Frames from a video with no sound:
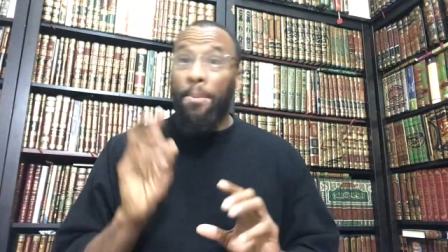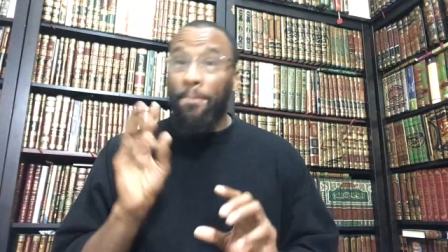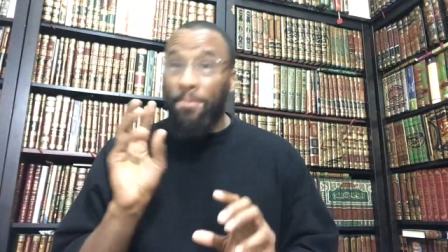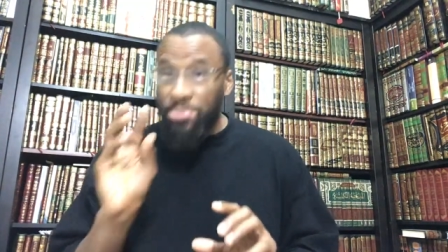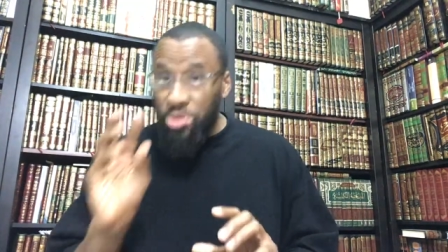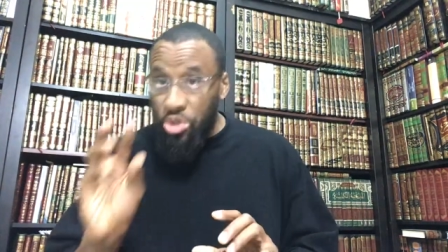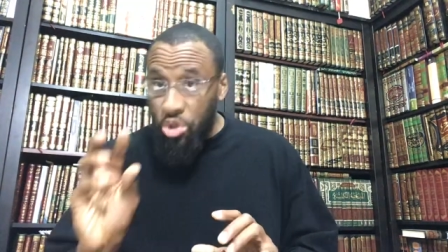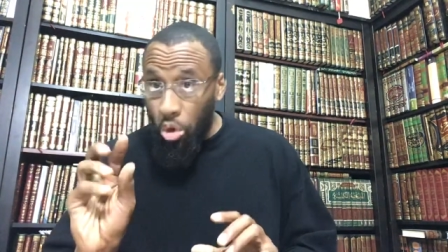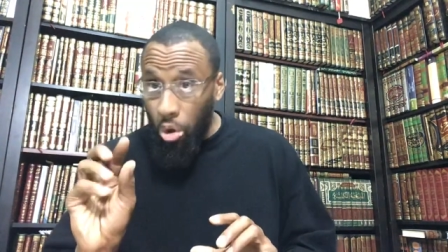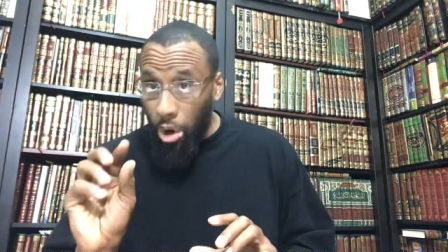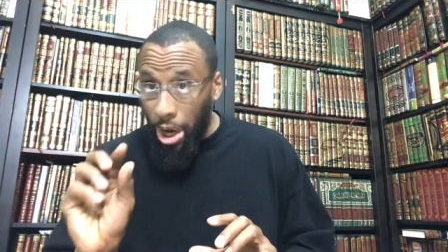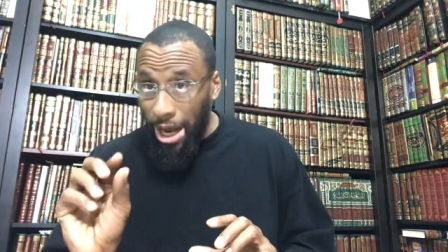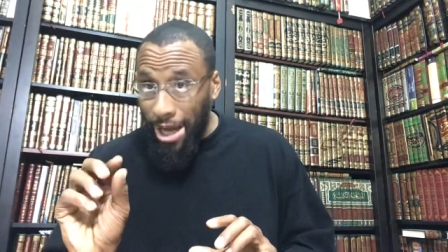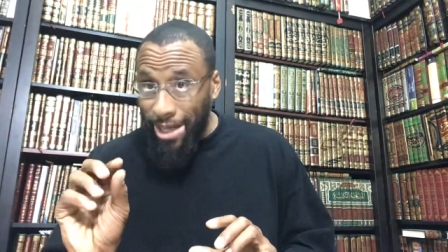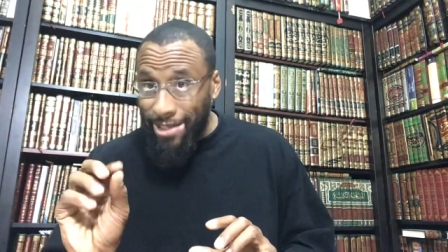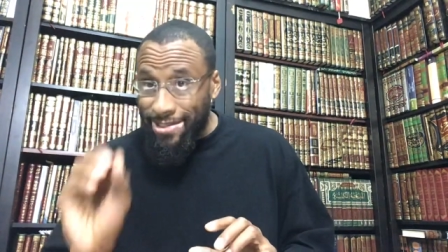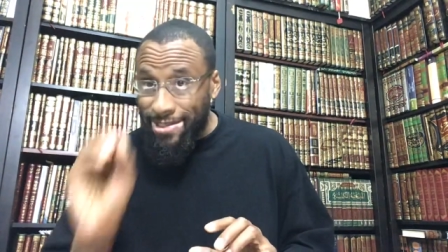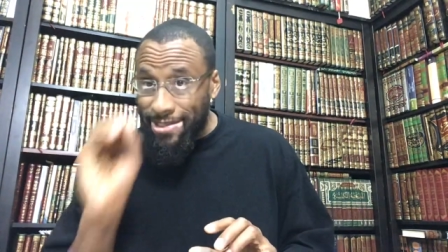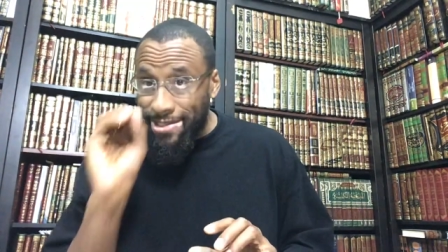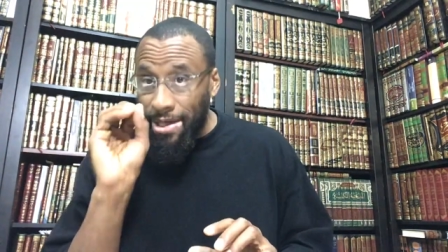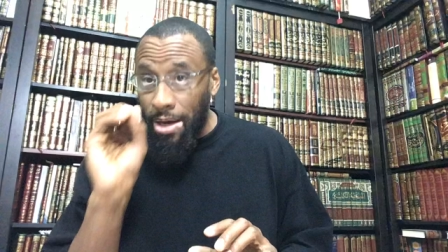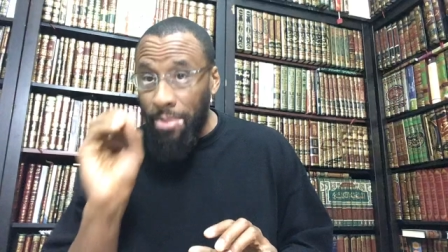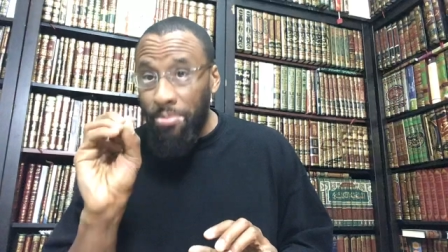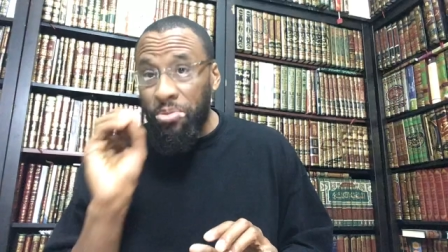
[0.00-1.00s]
some
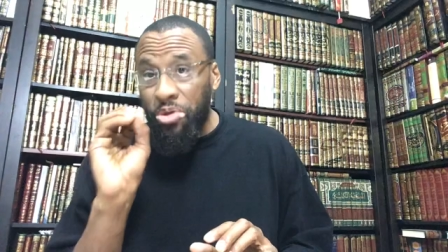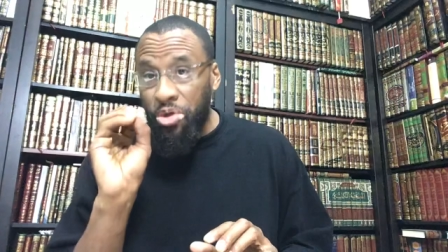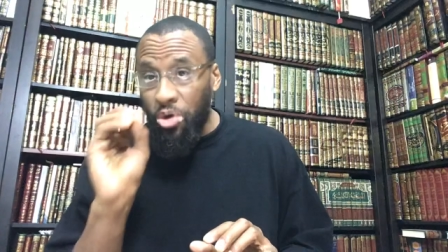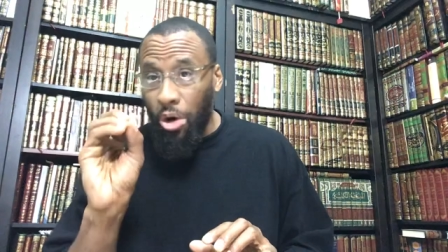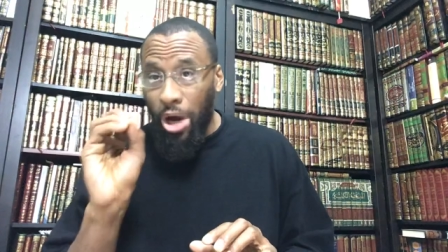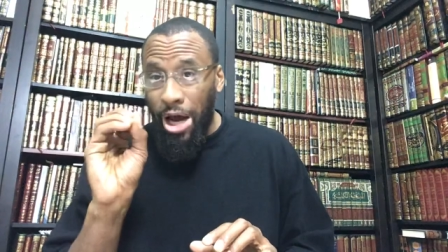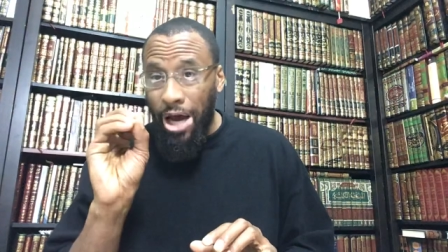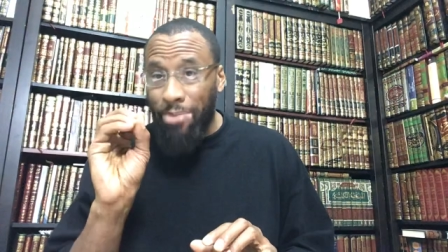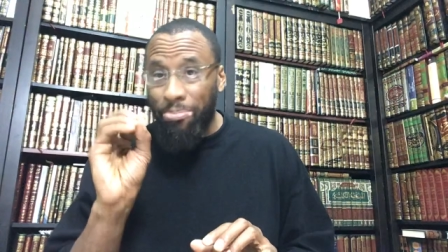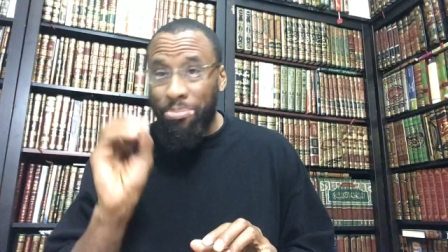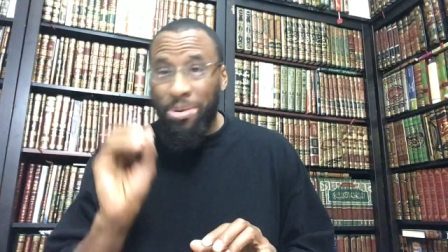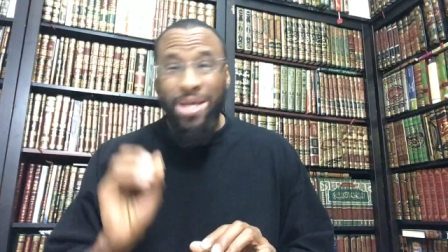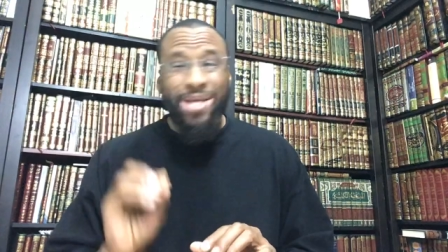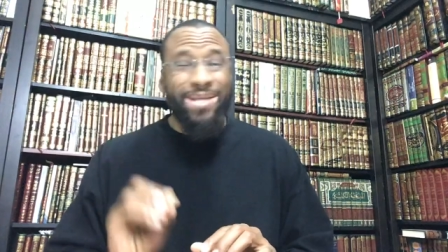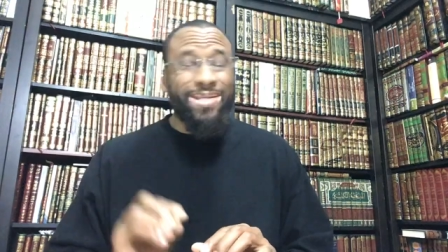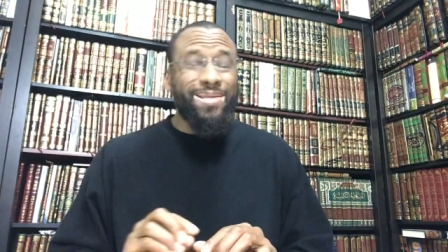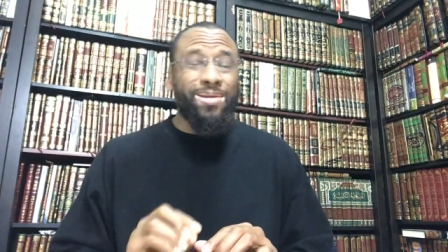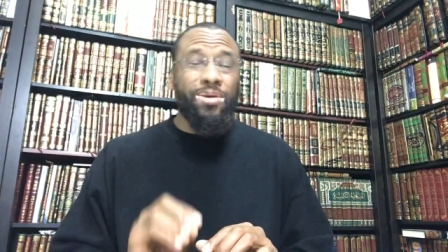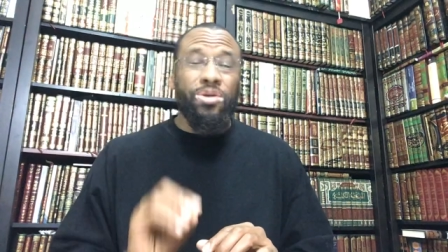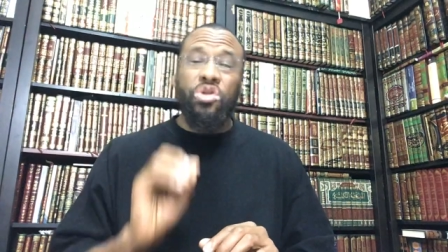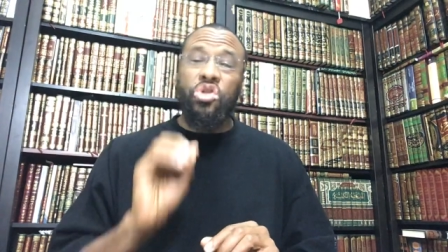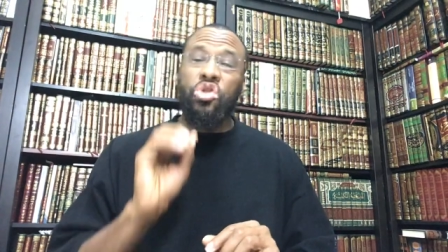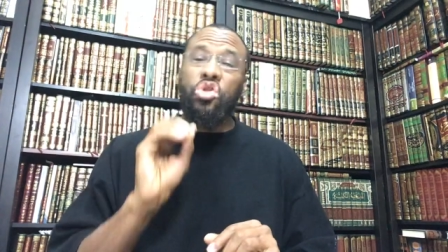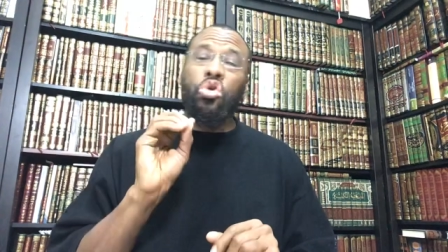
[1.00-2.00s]
du'at, some
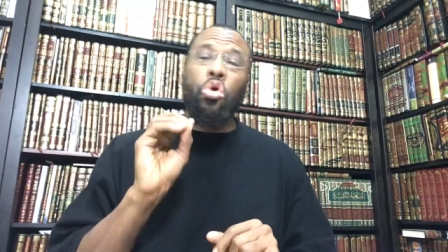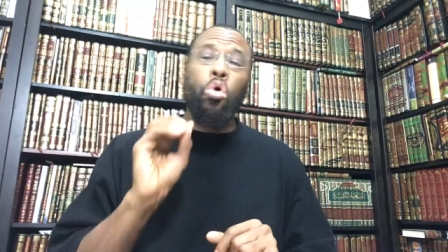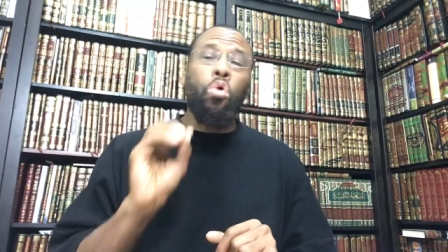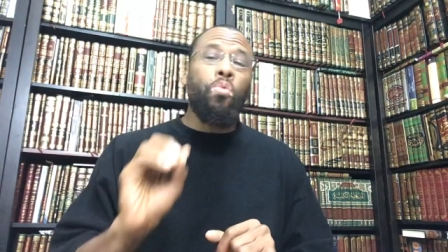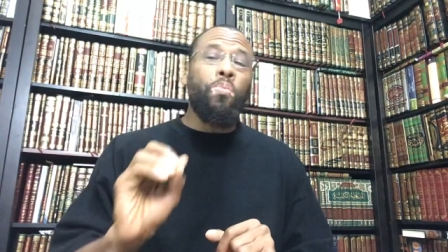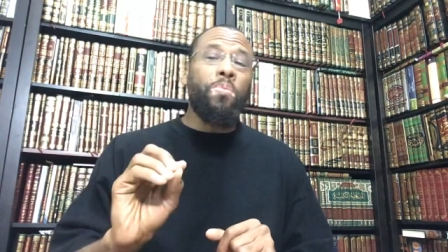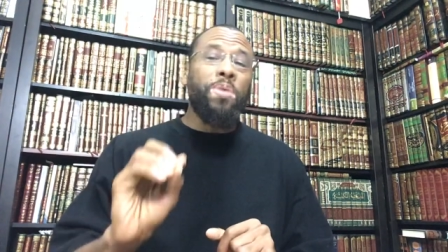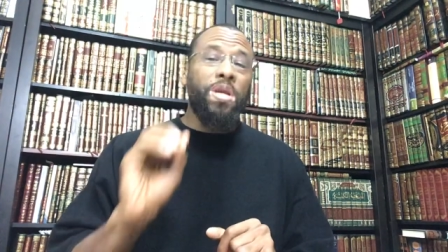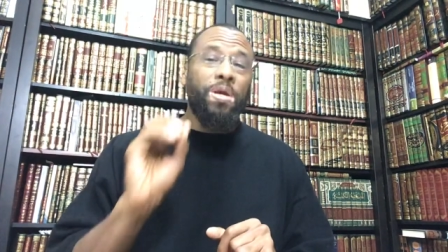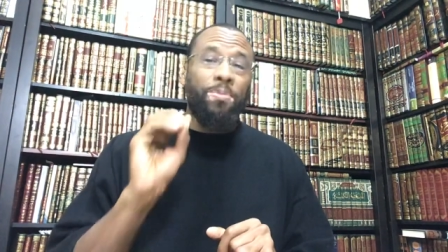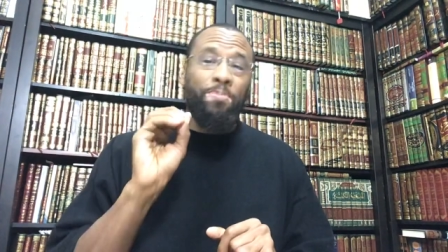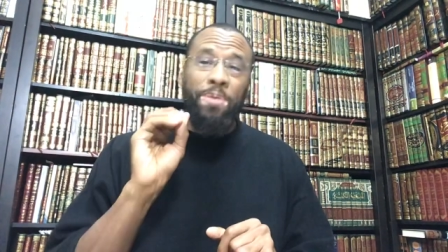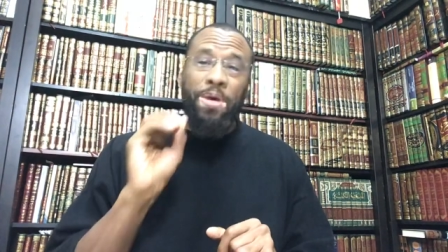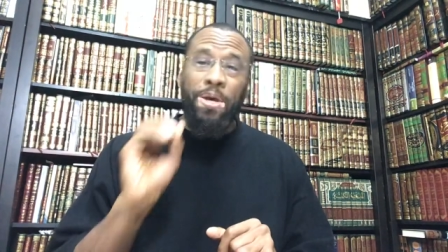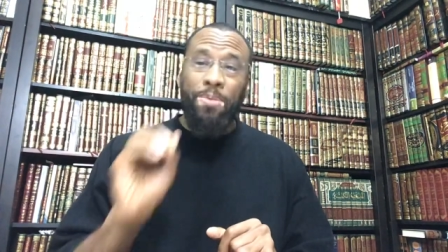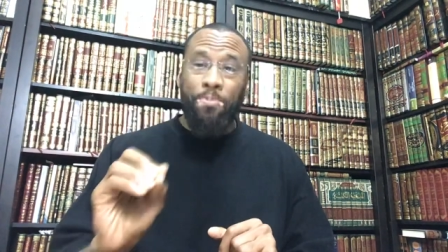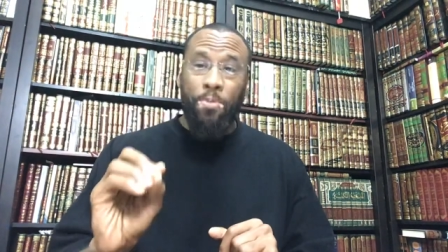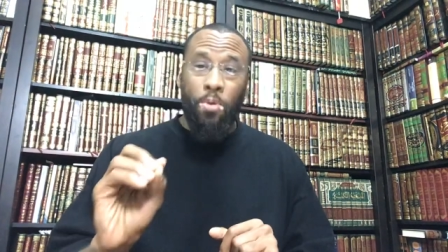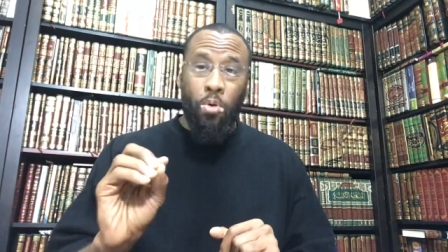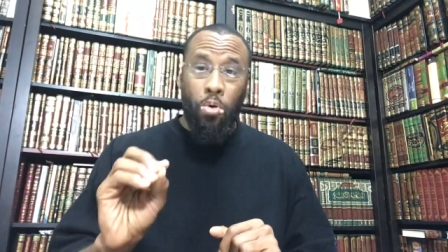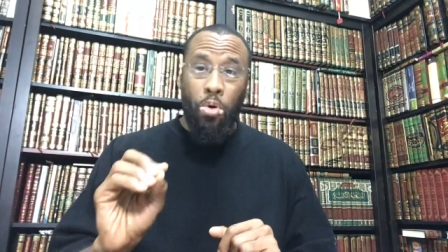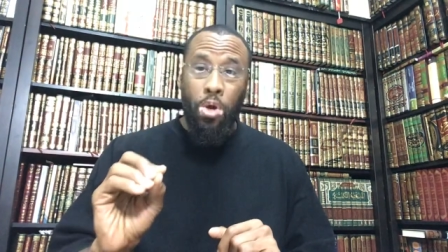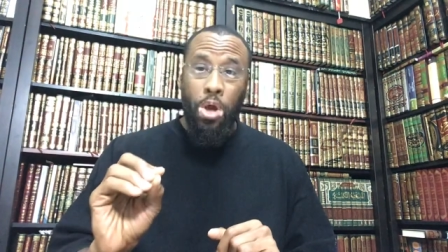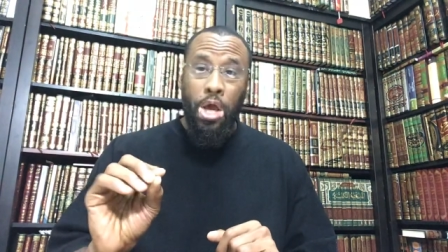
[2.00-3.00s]
du'at, because there's so
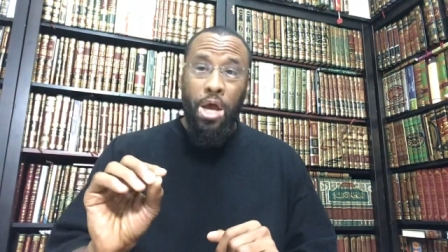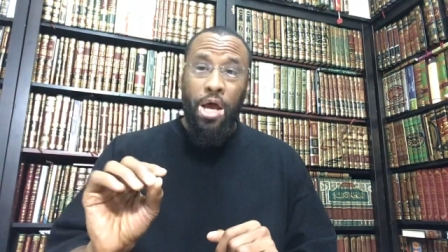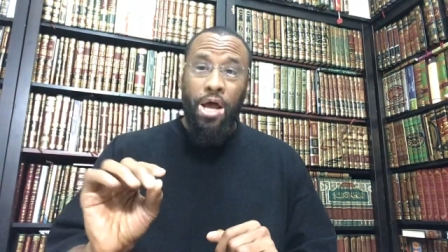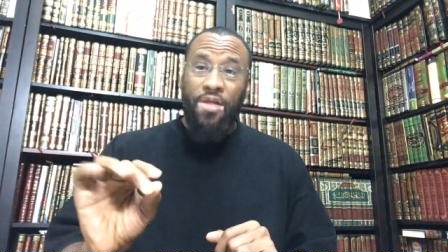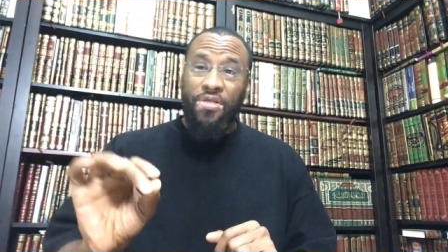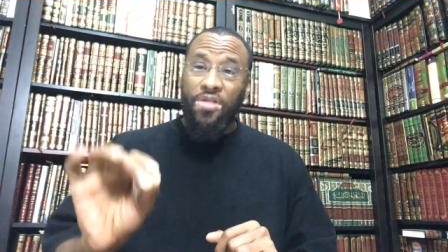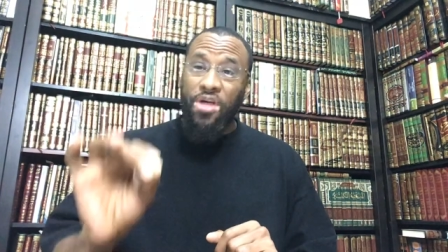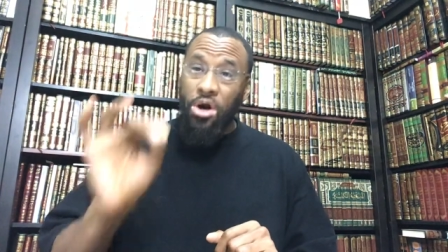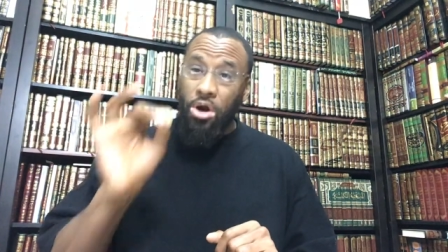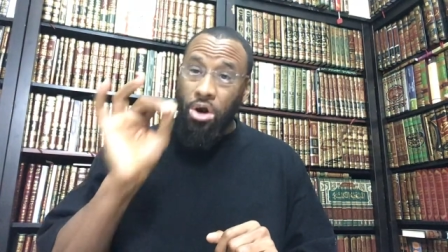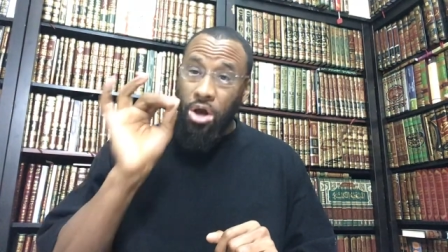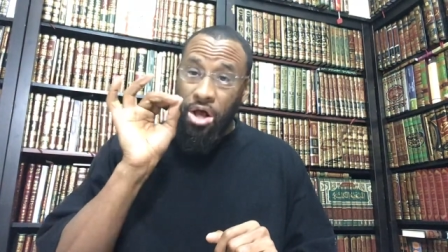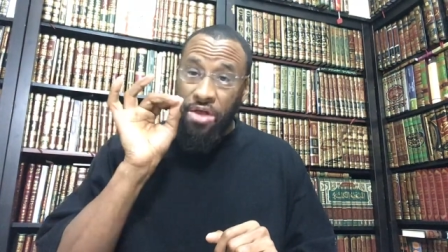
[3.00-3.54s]
many people